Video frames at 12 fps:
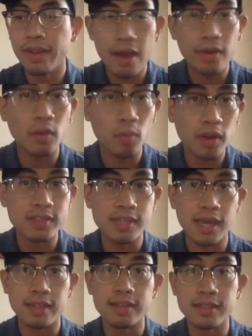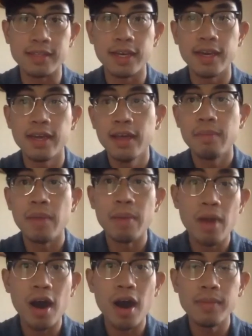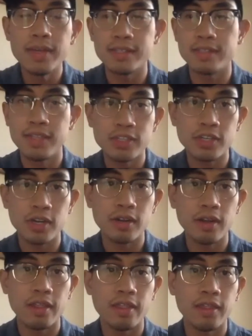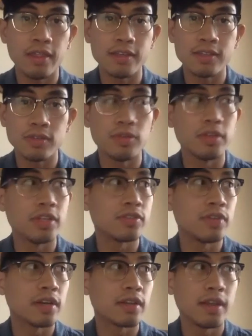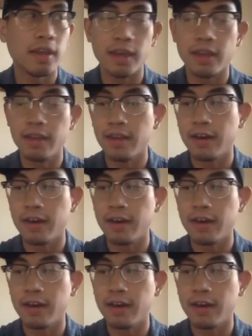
now he works at the city. My mom is a teacher in the school district, and